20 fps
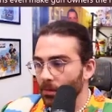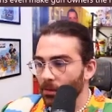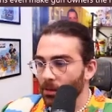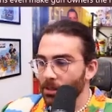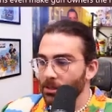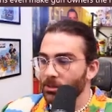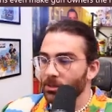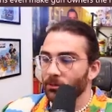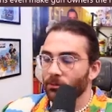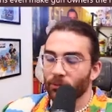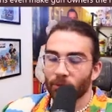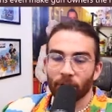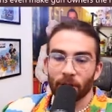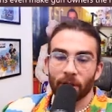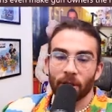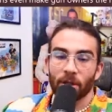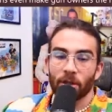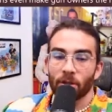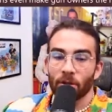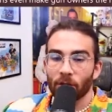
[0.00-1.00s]
It's a
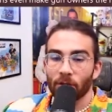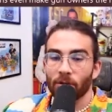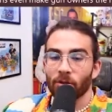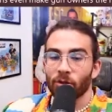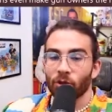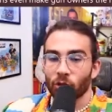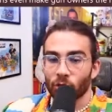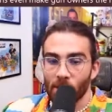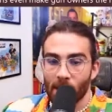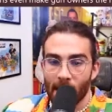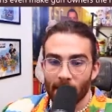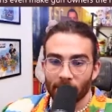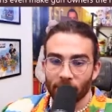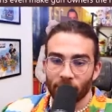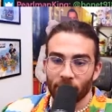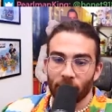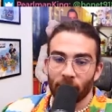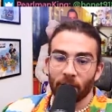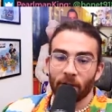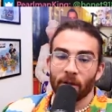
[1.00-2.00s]
really good
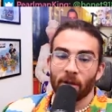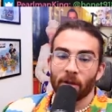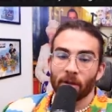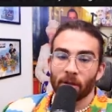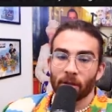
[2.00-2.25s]
distraction